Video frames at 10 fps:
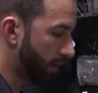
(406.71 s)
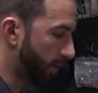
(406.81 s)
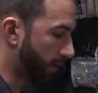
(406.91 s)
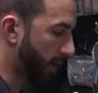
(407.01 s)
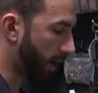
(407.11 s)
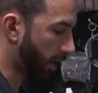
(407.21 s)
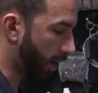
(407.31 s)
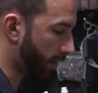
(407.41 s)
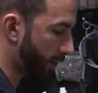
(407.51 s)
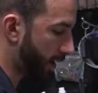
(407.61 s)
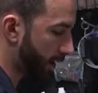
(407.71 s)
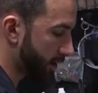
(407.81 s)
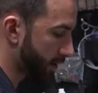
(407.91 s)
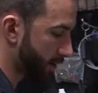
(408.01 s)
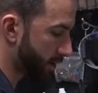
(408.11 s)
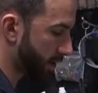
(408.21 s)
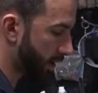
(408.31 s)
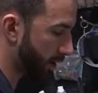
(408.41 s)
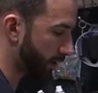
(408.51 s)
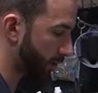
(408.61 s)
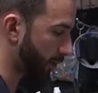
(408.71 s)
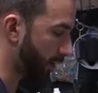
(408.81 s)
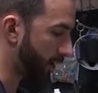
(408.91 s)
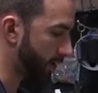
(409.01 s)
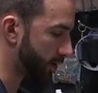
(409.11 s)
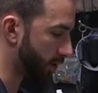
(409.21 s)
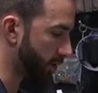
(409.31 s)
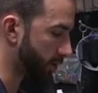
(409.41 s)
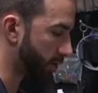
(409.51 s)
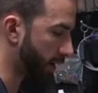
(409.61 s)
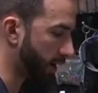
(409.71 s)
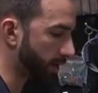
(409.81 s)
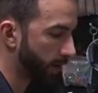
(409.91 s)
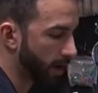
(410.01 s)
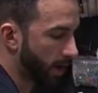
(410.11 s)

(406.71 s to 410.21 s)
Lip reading: We've got our RPS system here and we're ready to start spraying.